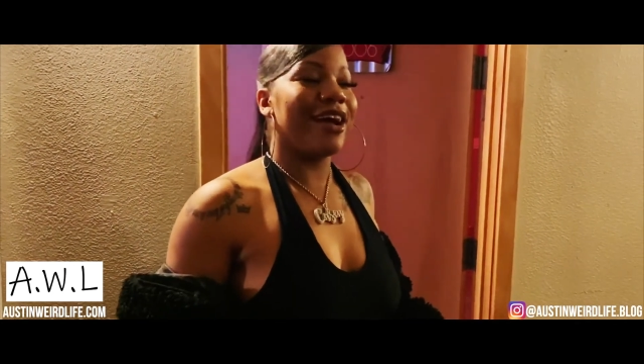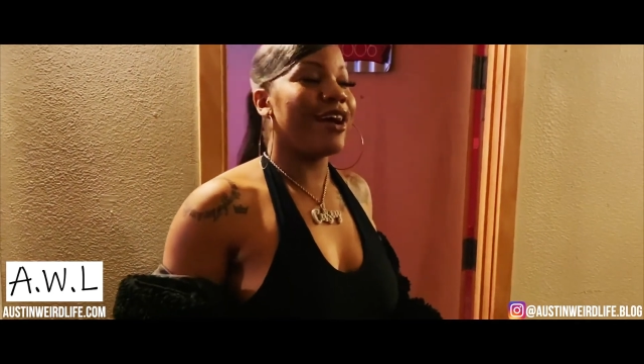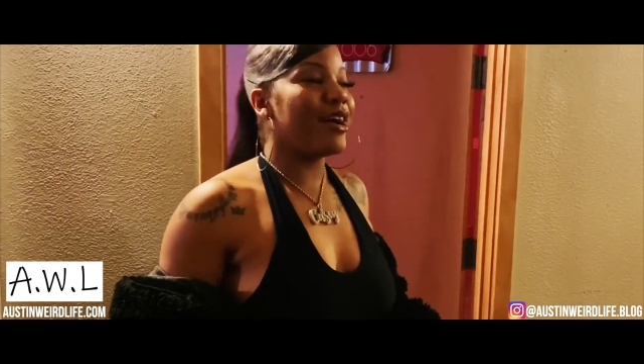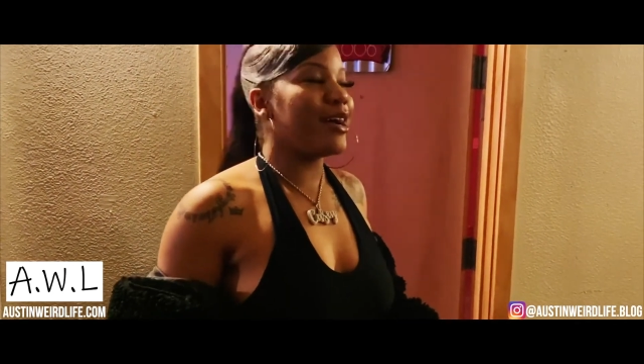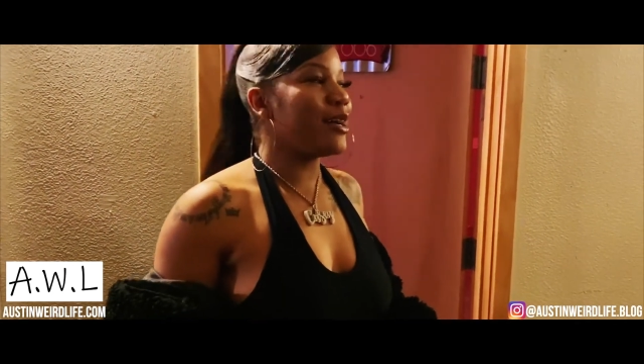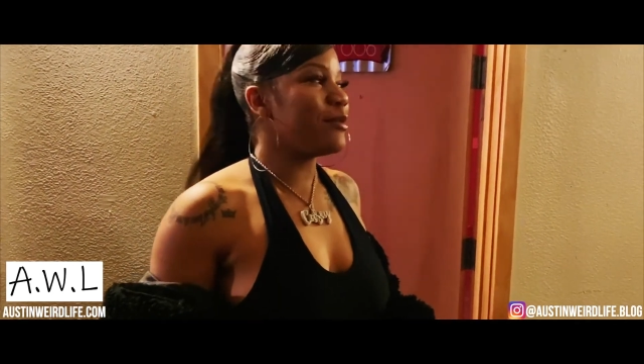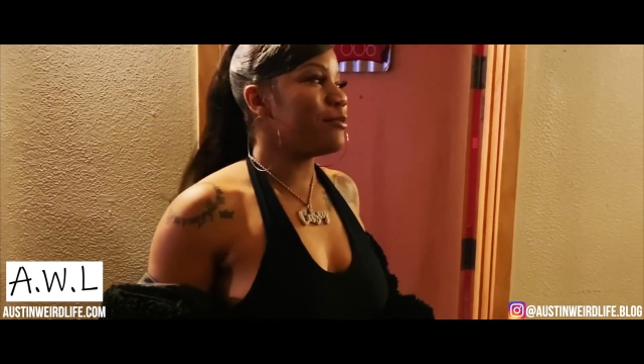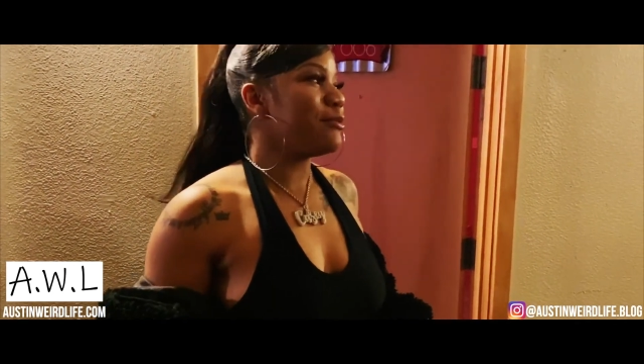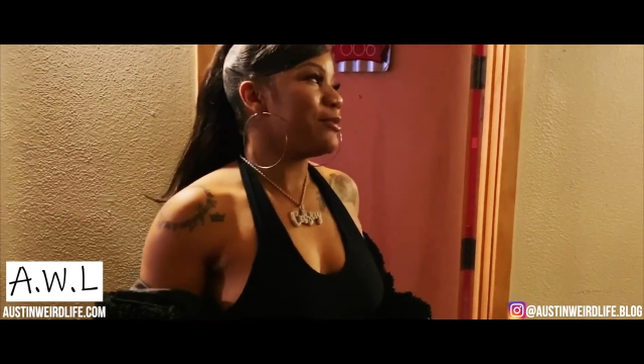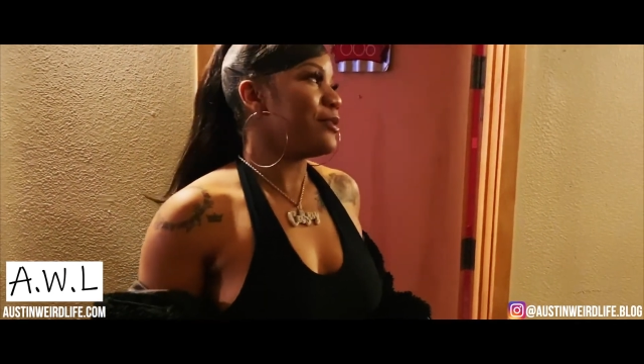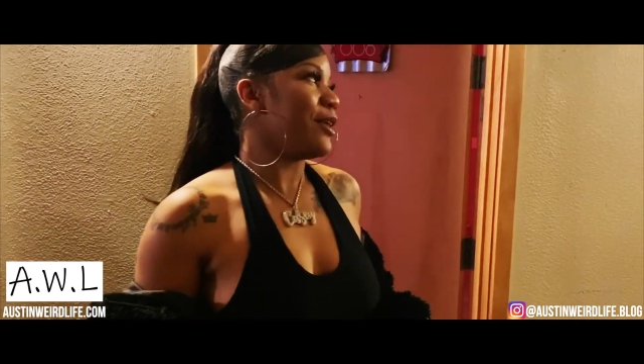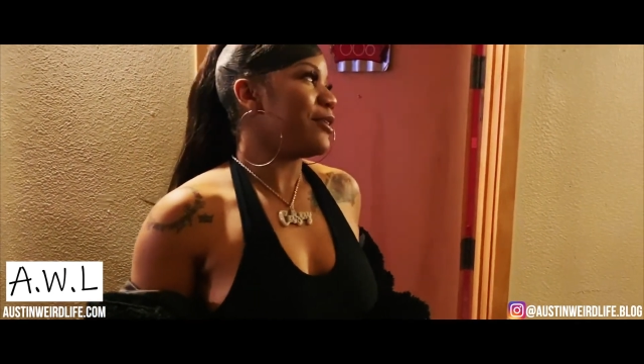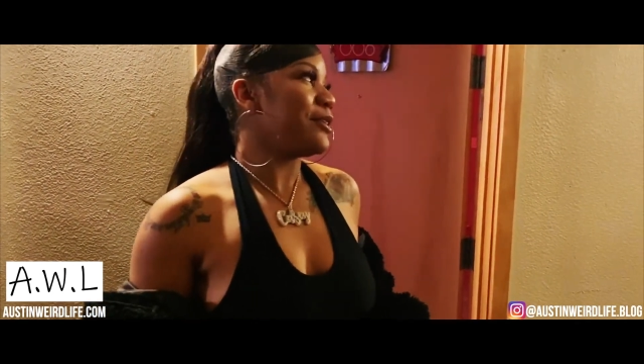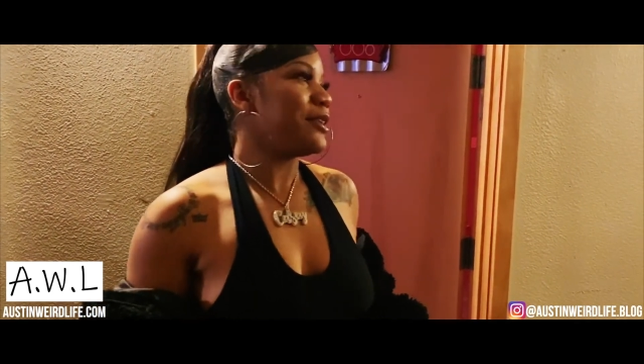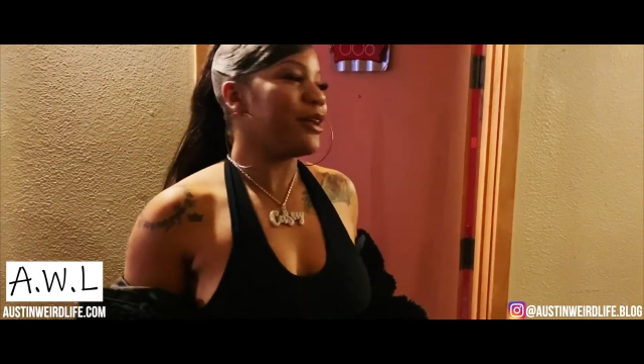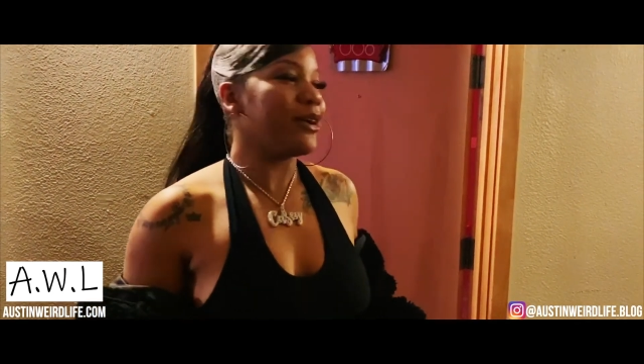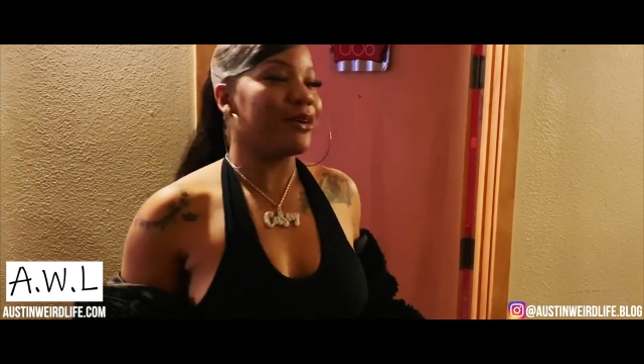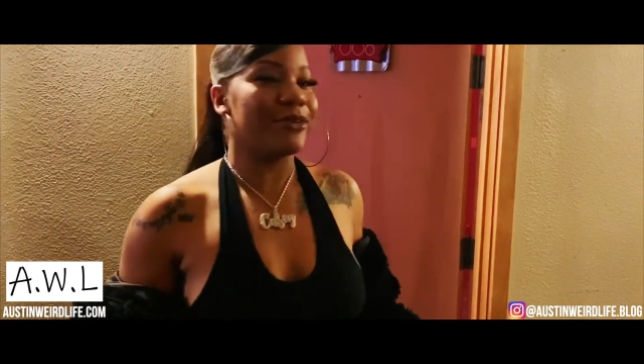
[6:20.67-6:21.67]

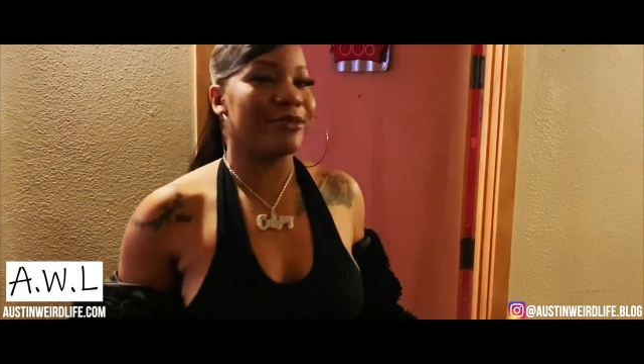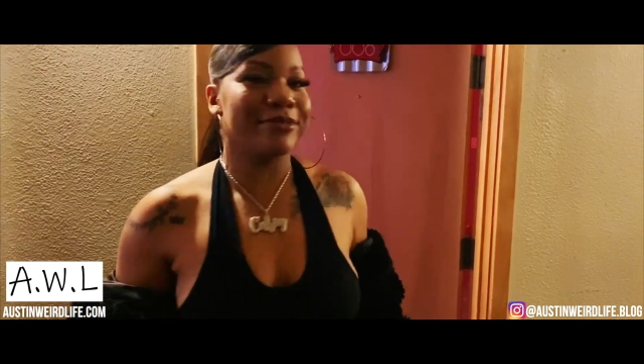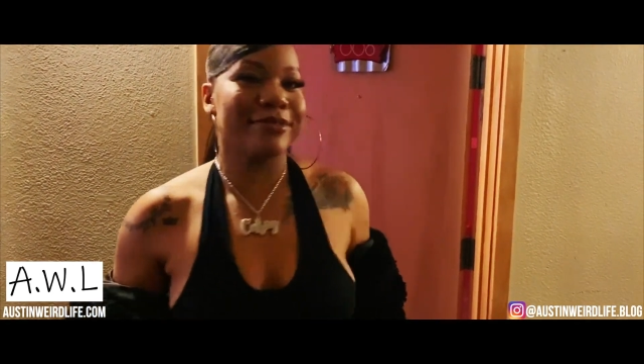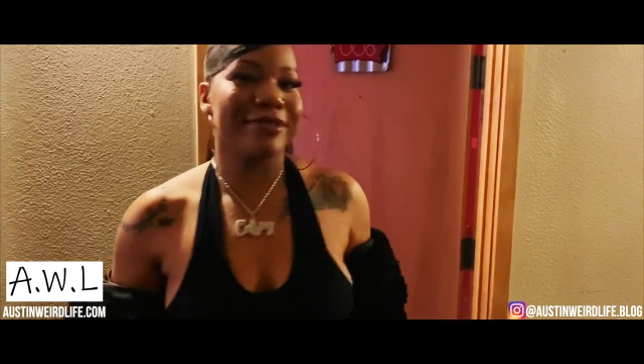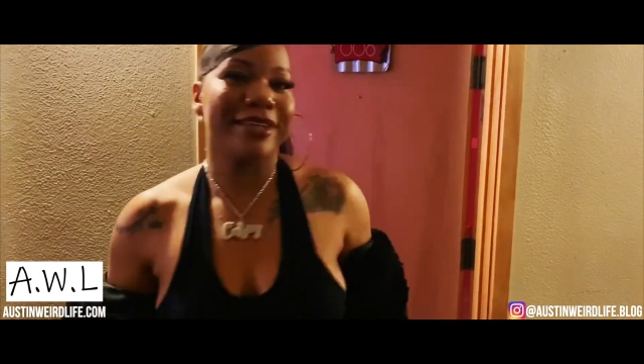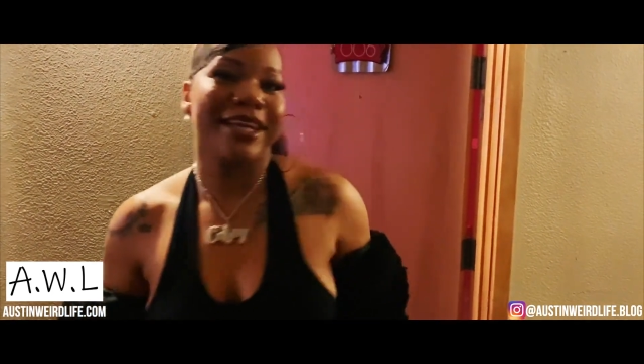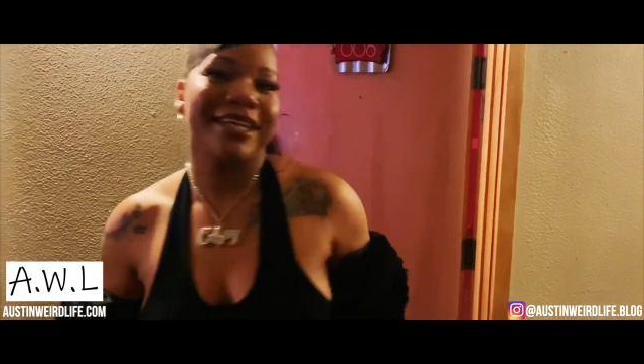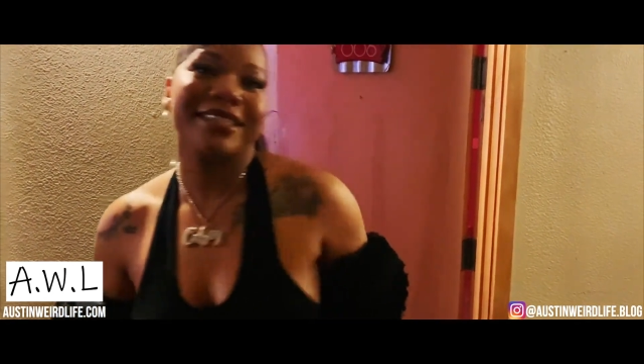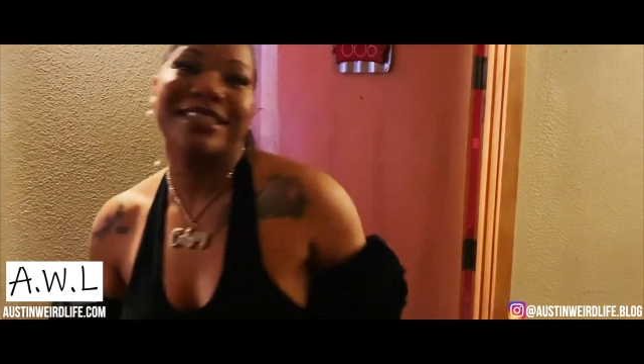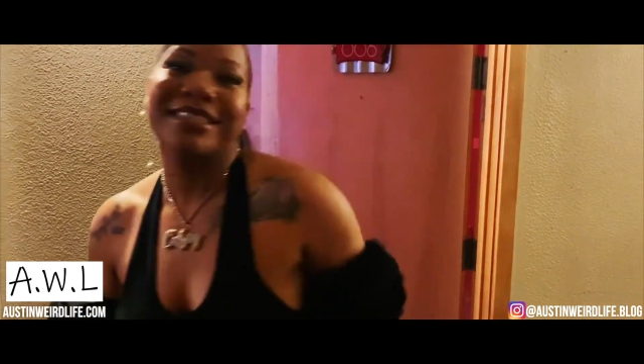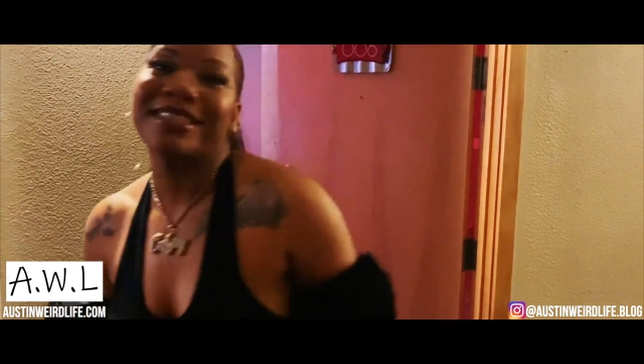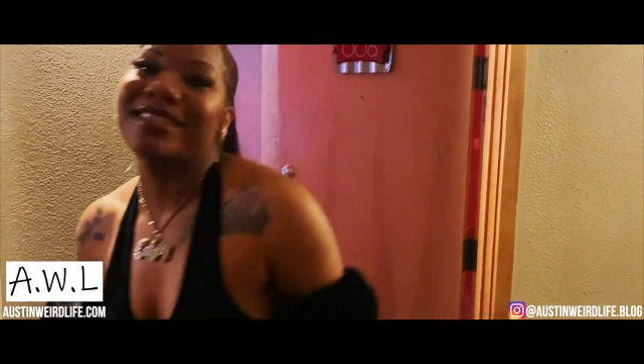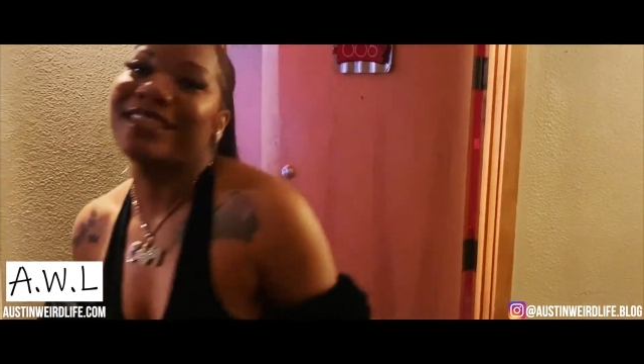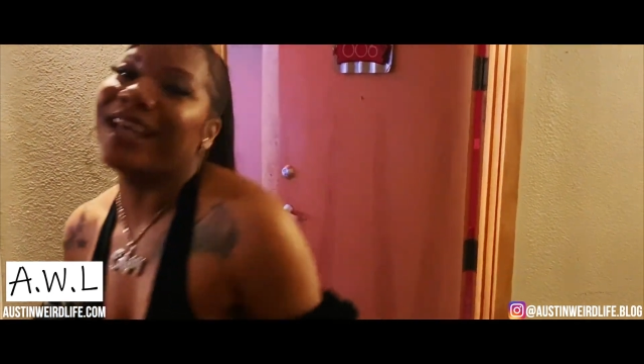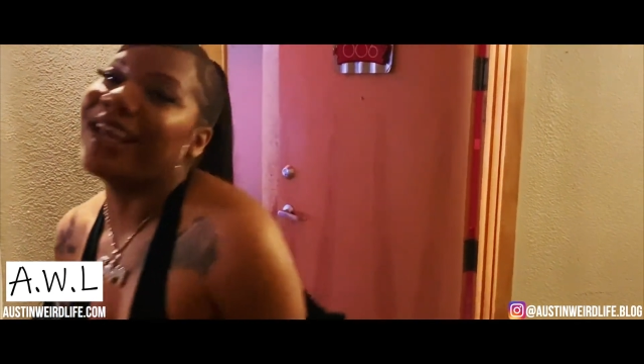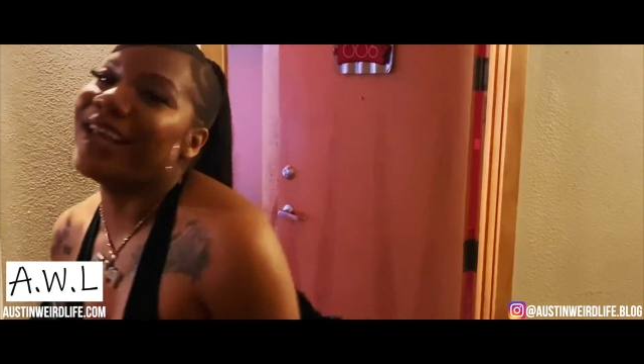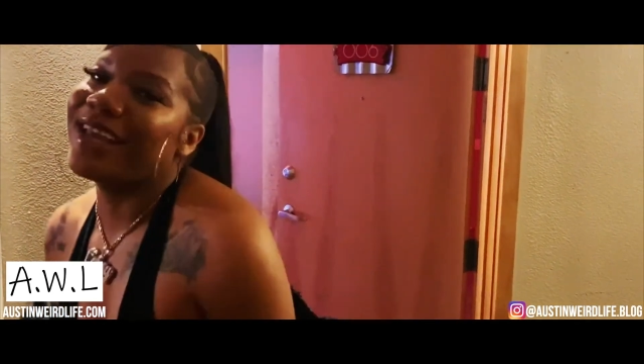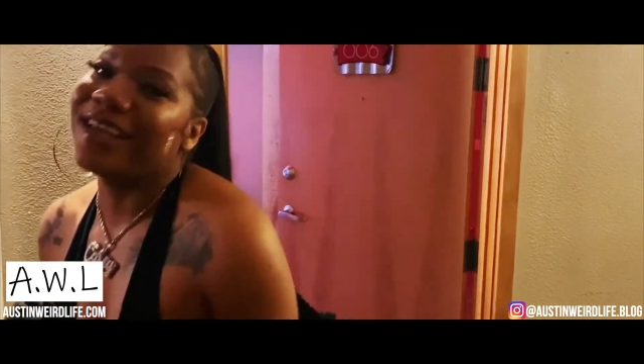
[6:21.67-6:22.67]

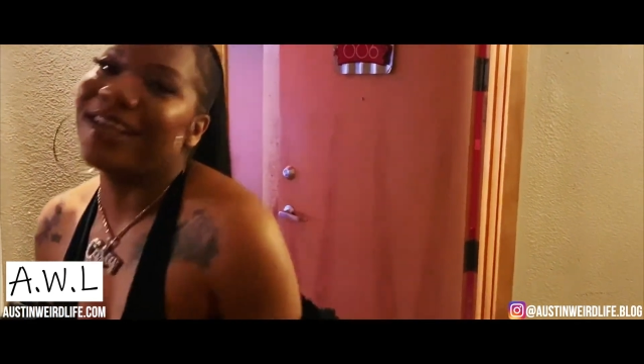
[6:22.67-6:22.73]
KCJ,